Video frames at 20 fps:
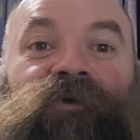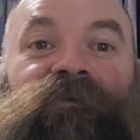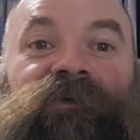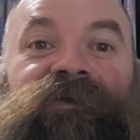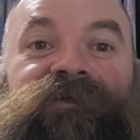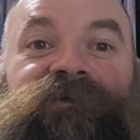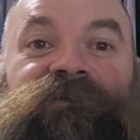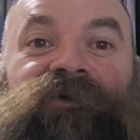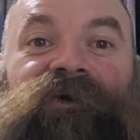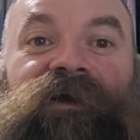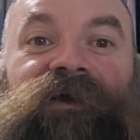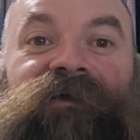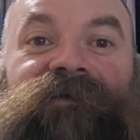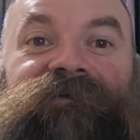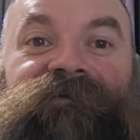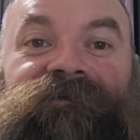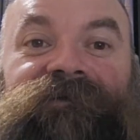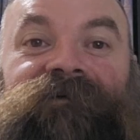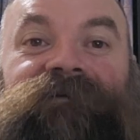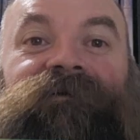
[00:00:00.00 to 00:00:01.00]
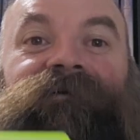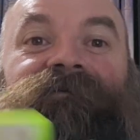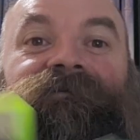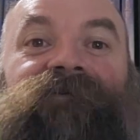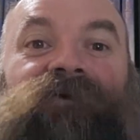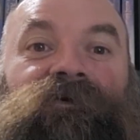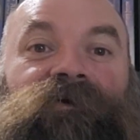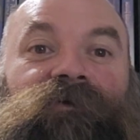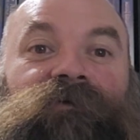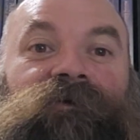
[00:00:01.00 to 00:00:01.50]
be surprised.
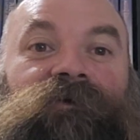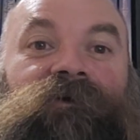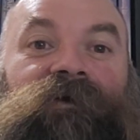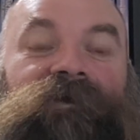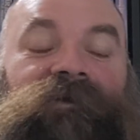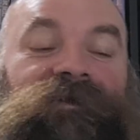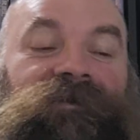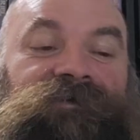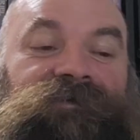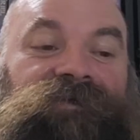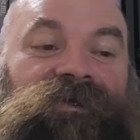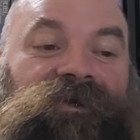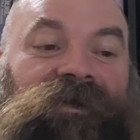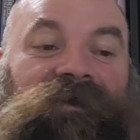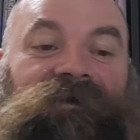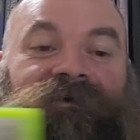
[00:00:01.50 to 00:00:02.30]
Don't go do it. It's cheating.